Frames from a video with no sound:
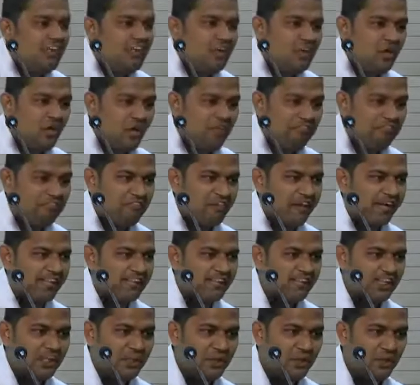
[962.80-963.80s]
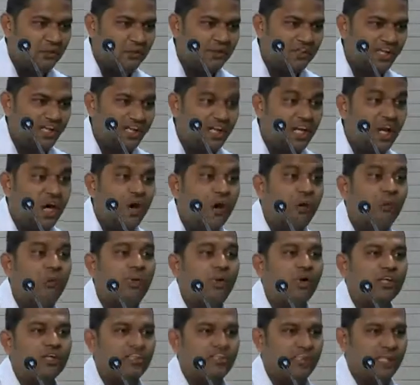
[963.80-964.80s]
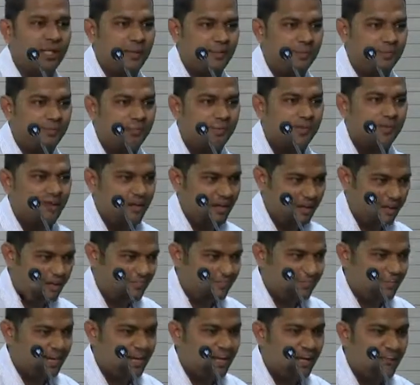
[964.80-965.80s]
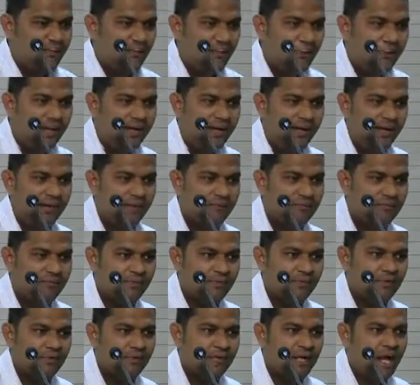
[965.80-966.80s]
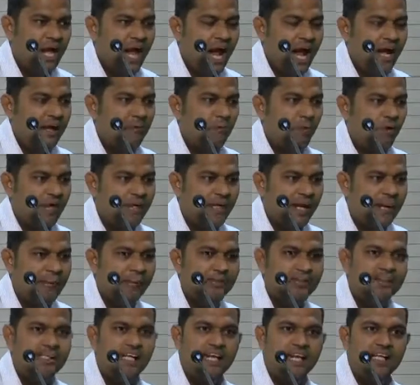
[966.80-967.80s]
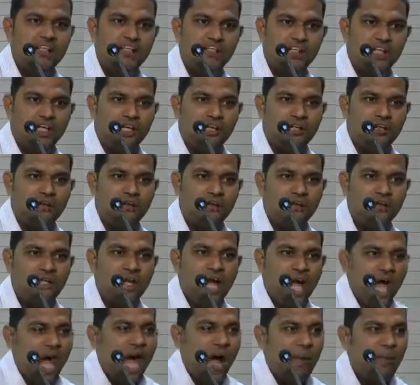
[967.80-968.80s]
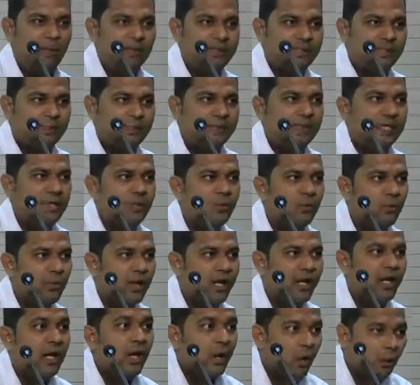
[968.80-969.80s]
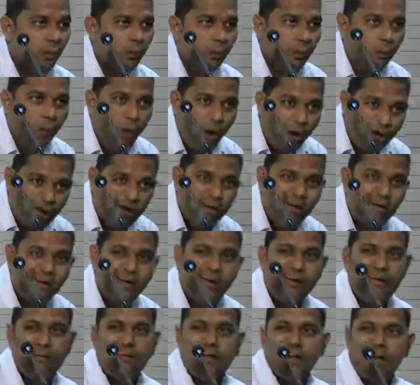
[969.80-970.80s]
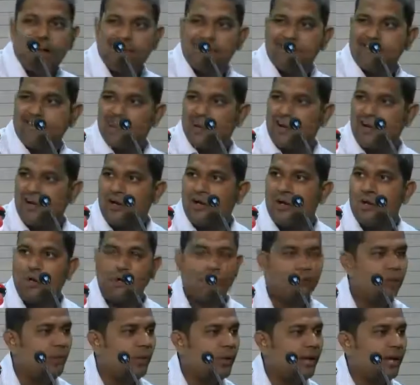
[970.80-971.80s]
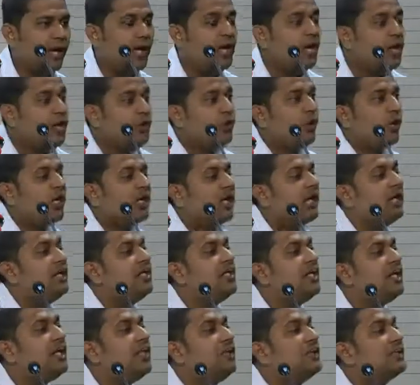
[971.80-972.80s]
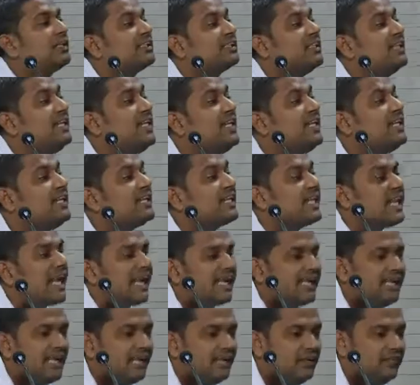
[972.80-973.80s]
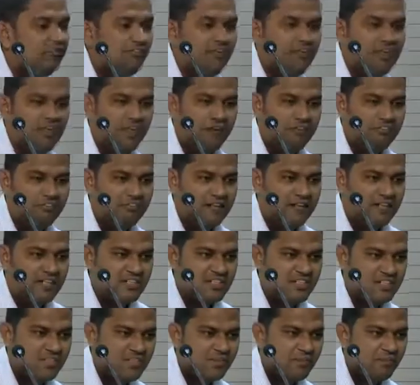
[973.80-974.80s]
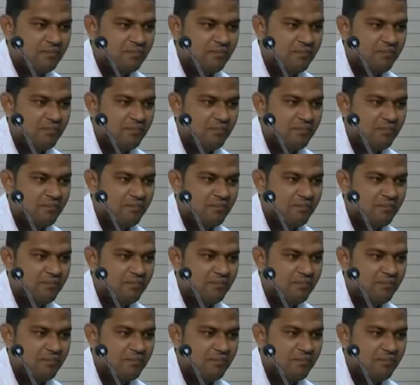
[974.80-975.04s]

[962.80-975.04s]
with your friends using WhatsApp. Where are we meeting? At what time is the lecture? I was absent today. What did the lecturer taught today? You are continuously interacting with your friends.